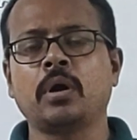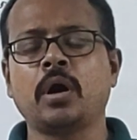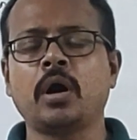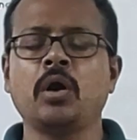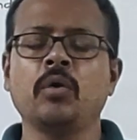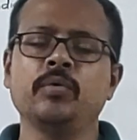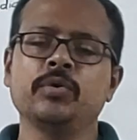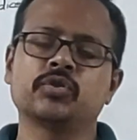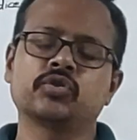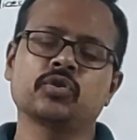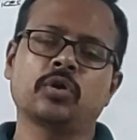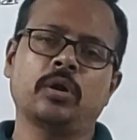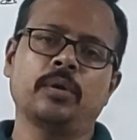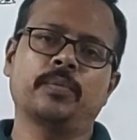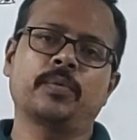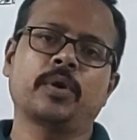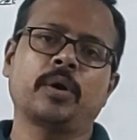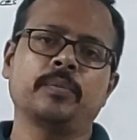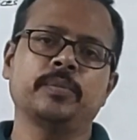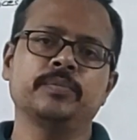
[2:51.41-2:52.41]
How we
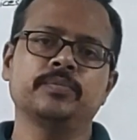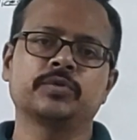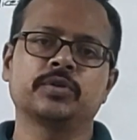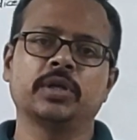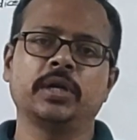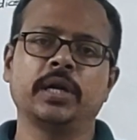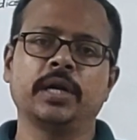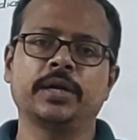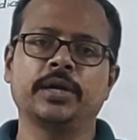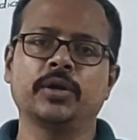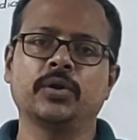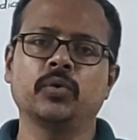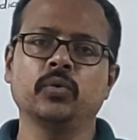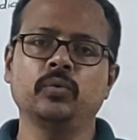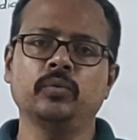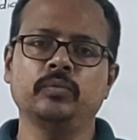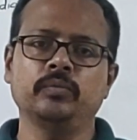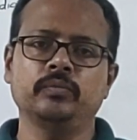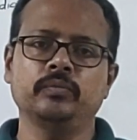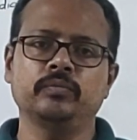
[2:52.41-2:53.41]
solve problems related
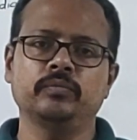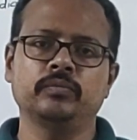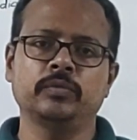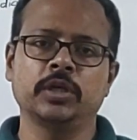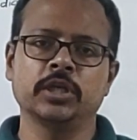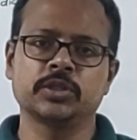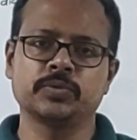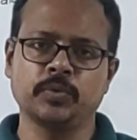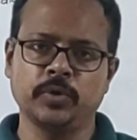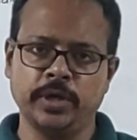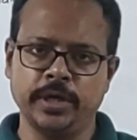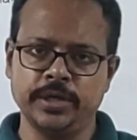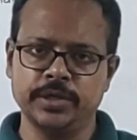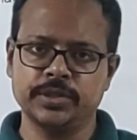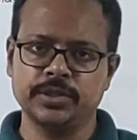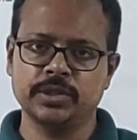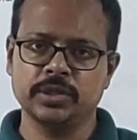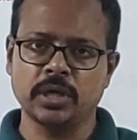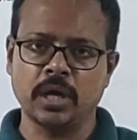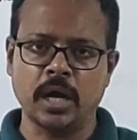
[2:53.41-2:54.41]
to
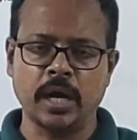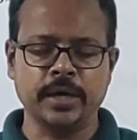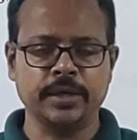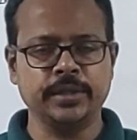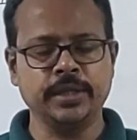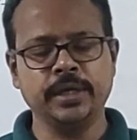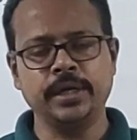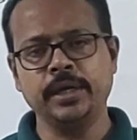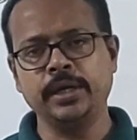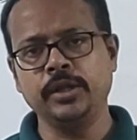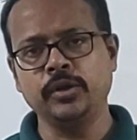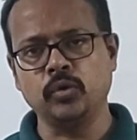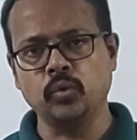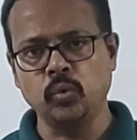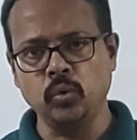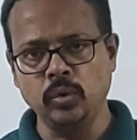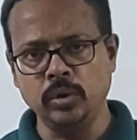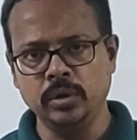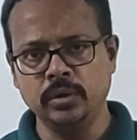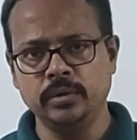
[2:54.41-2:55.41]
exponents? Are there any
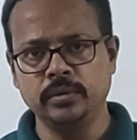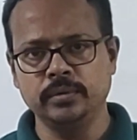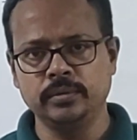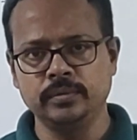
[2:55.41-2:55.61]
rule